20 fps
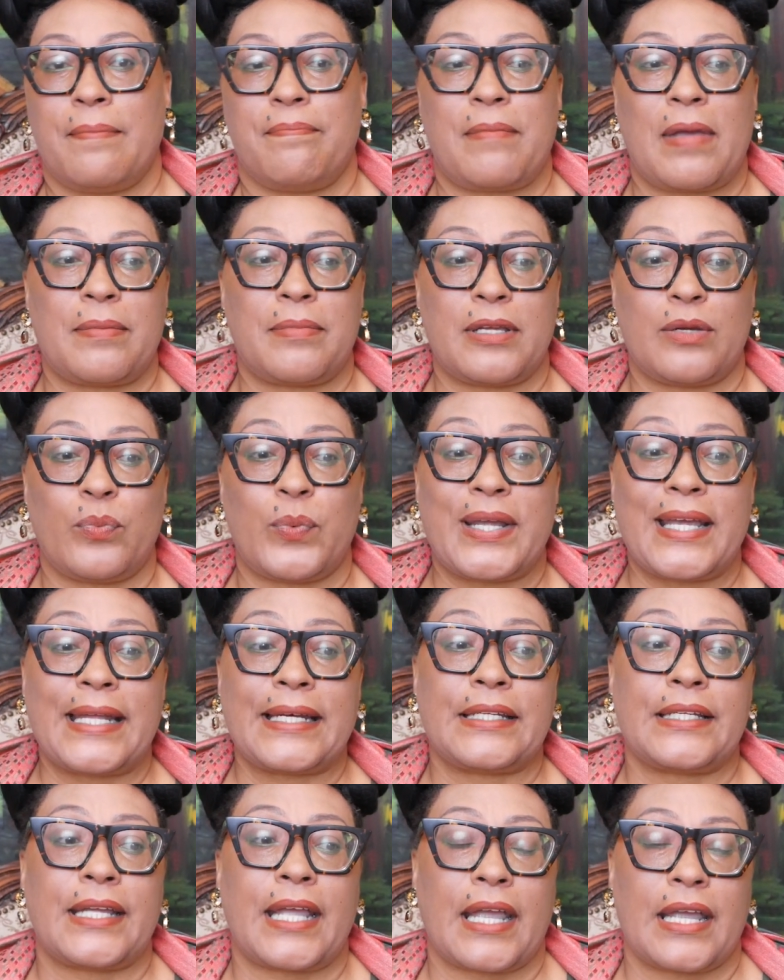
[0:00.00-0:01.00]
Maybe we
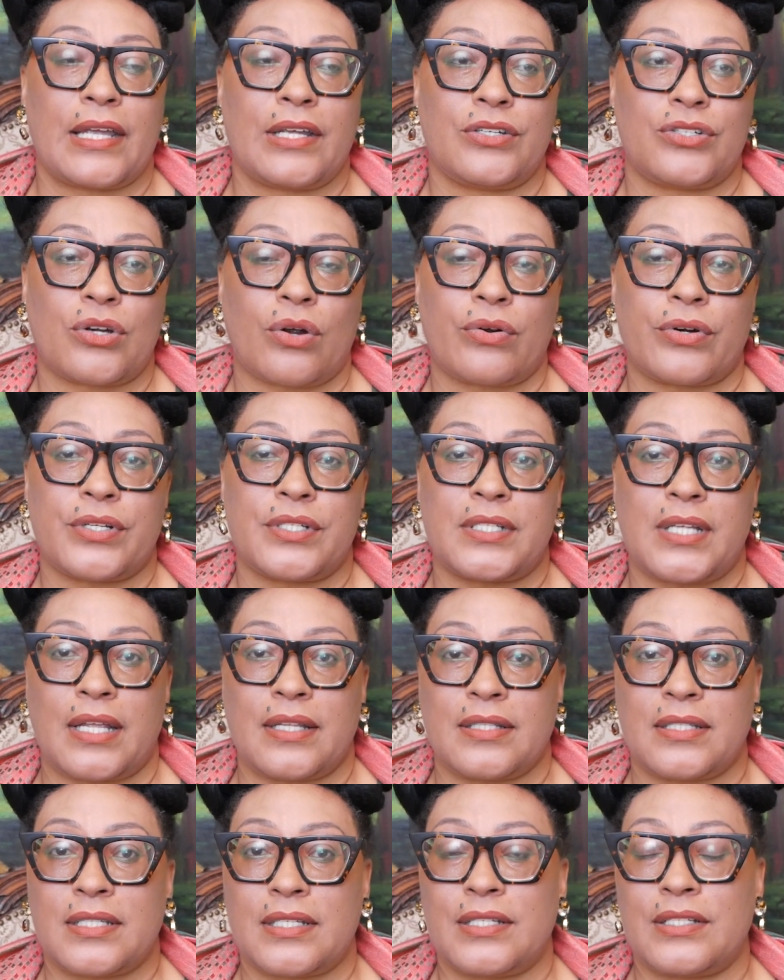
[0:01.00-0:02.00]
engage our
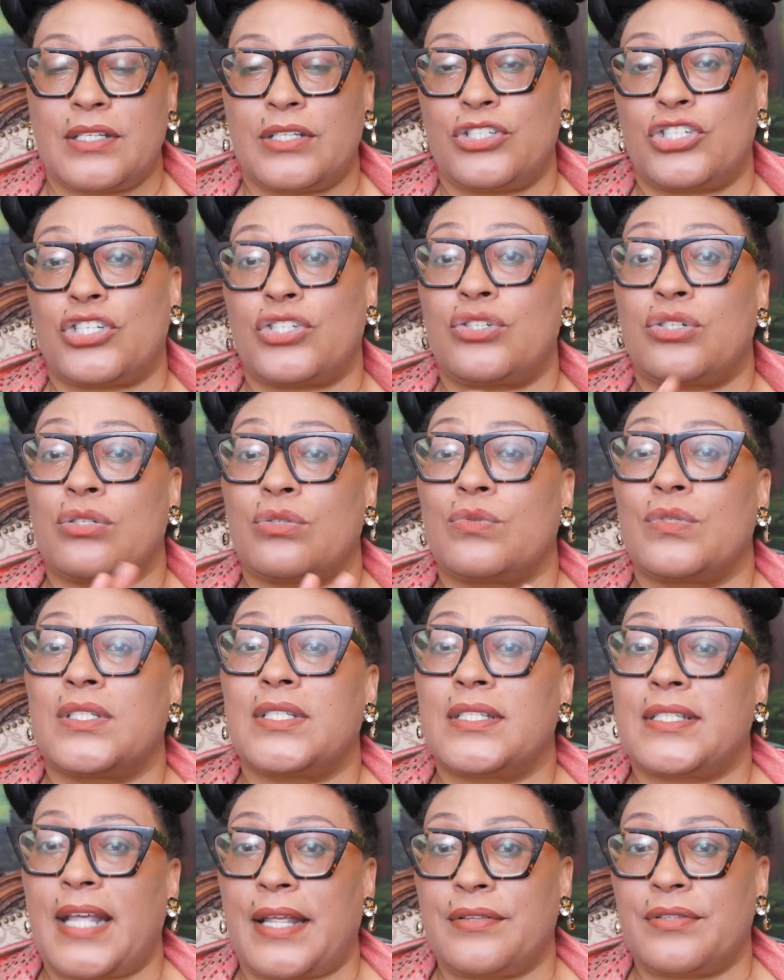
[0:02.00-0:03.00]
senses and just do
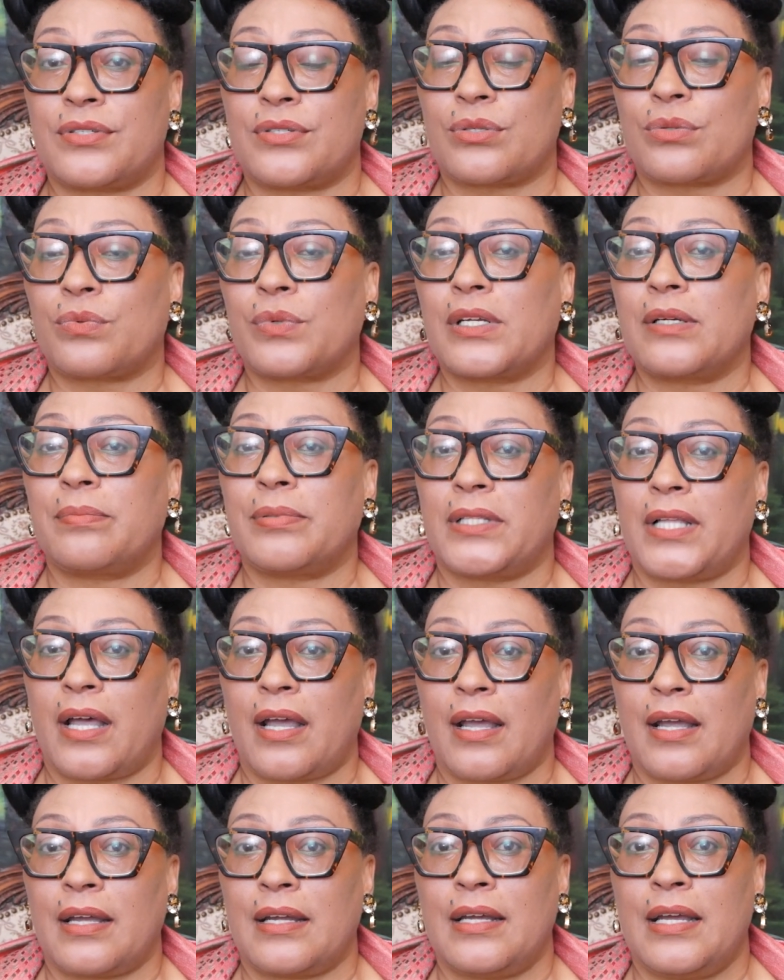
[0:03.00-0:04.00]
sensory
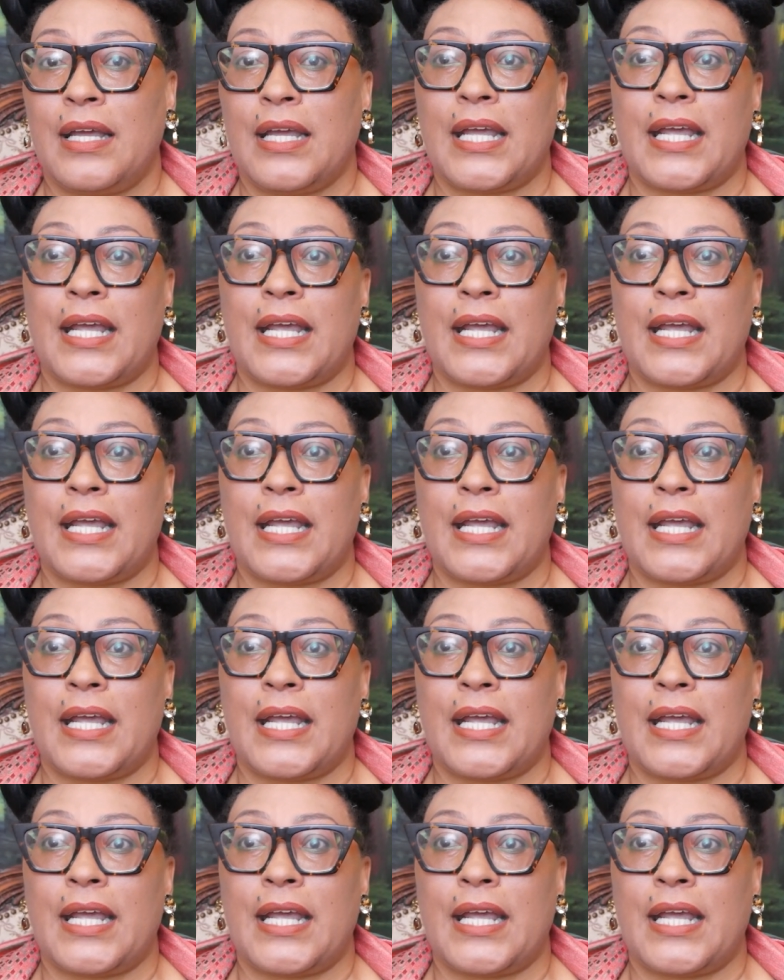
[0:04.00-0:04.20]
play